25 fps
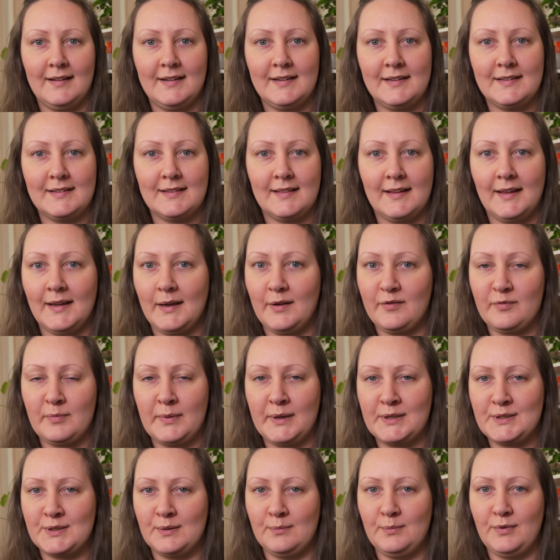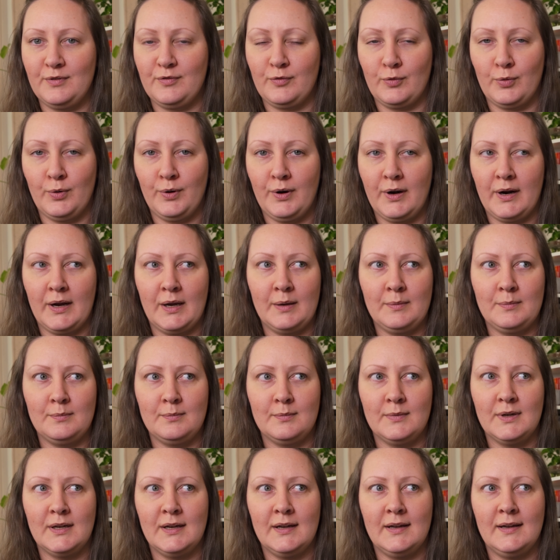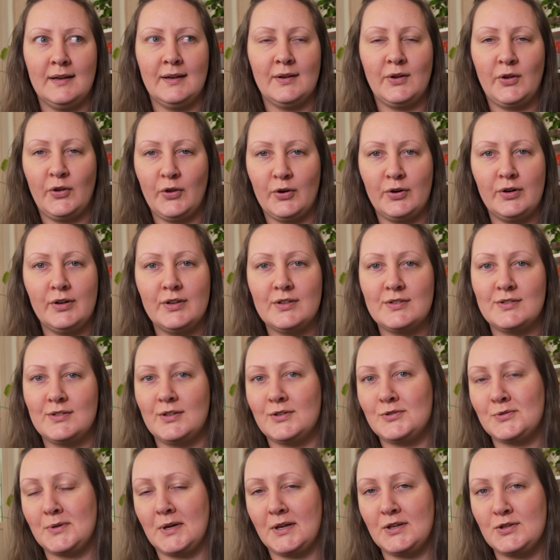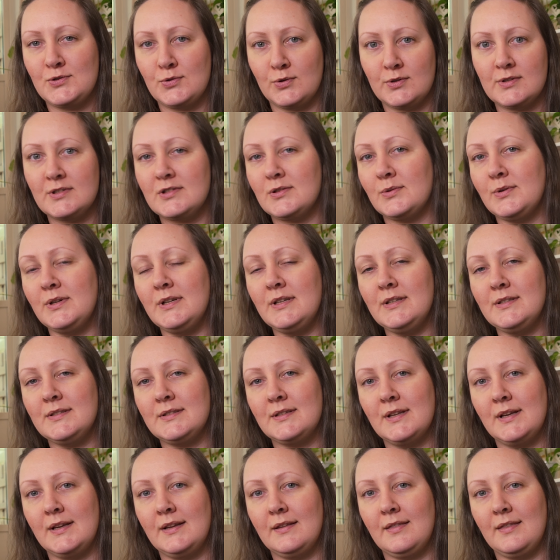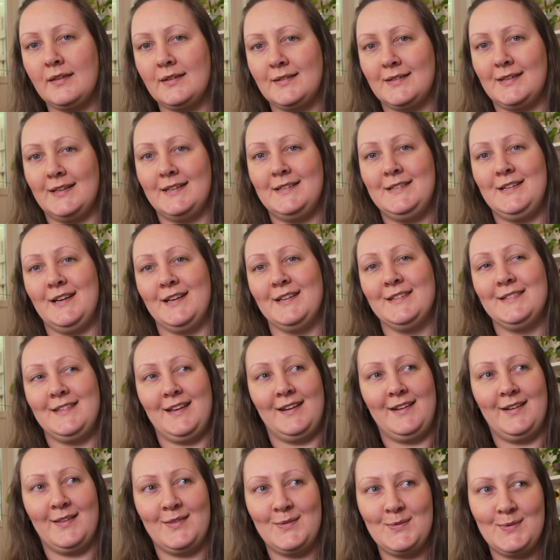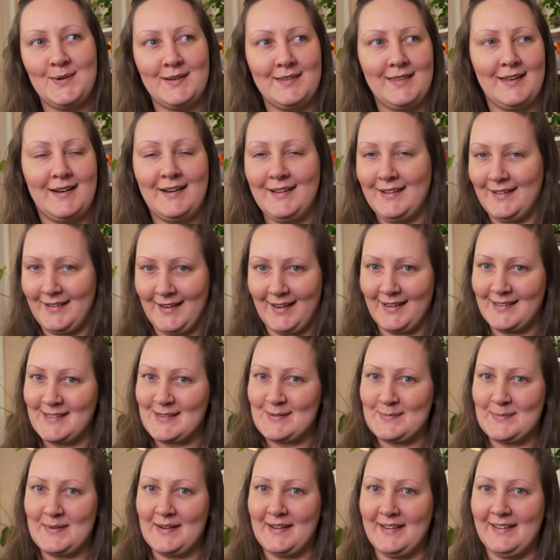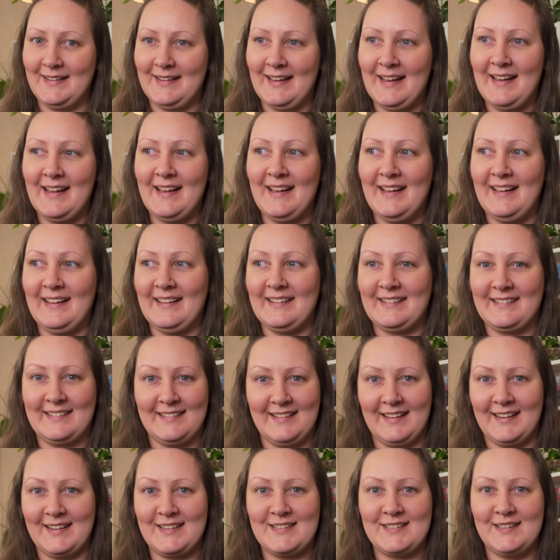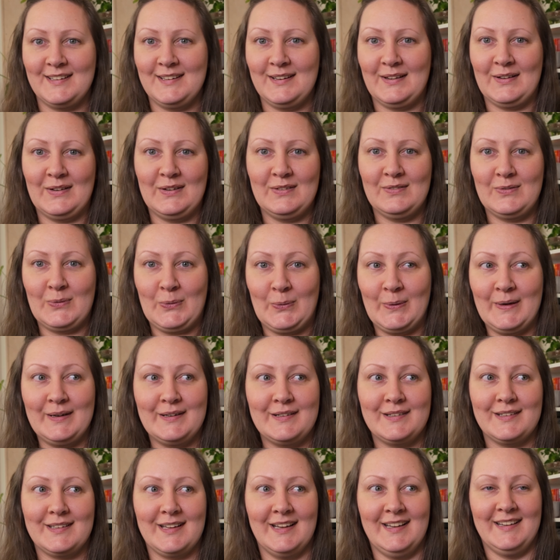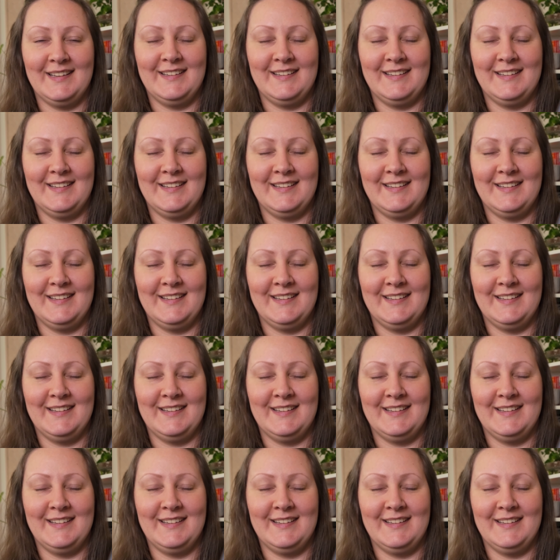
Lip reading: and like I've mentioned before, I'm curious to try short stories, and this is just another one that I can add to my collection of weird